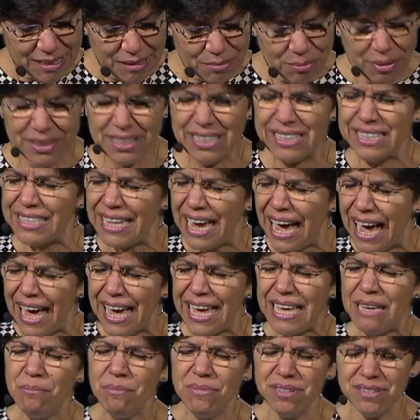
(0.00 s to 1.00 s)
But the
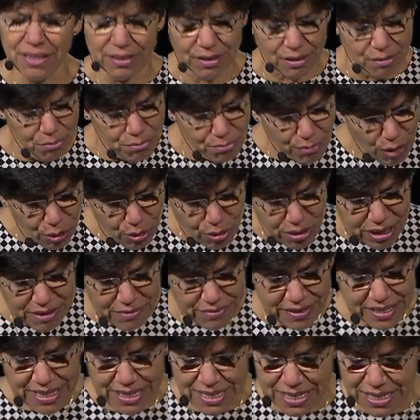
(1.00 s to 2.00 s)
times that the
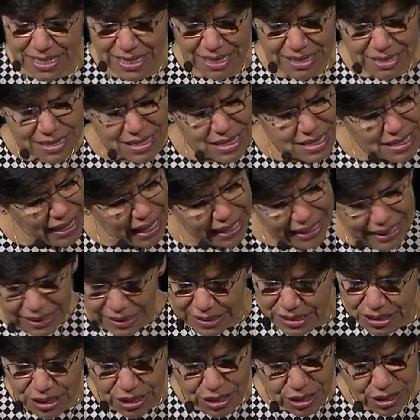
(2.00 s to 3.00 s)
motive is
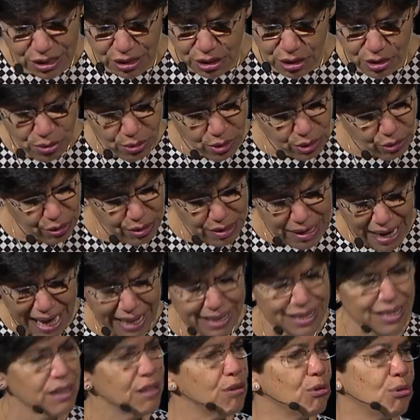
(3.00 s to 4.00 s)
slightly skewed or
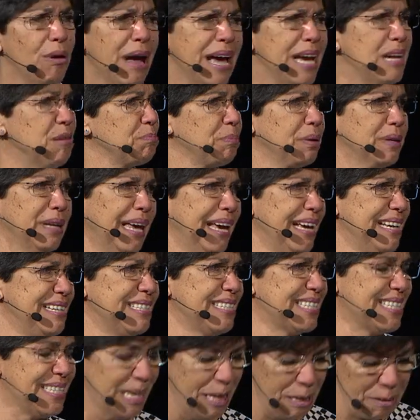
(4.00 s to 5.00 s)
not in the right
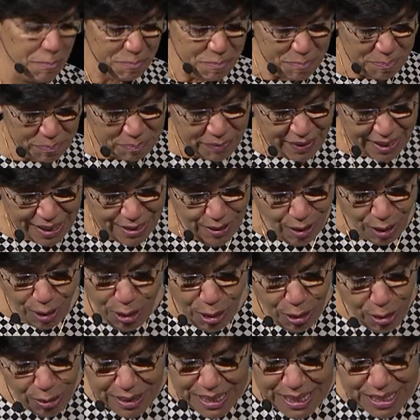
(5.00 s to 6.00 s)
place, the
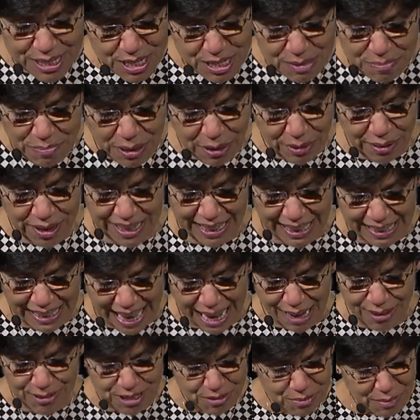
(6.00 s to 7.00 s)
Holy Spirit
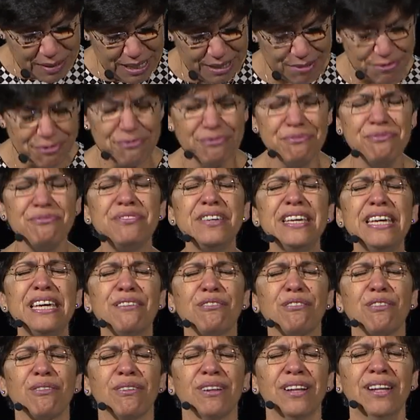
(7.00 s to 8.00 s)
allows me to
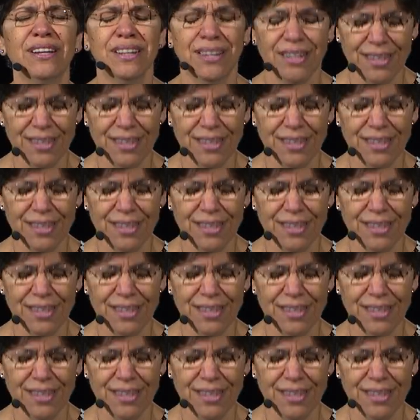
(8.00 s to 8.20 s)
feel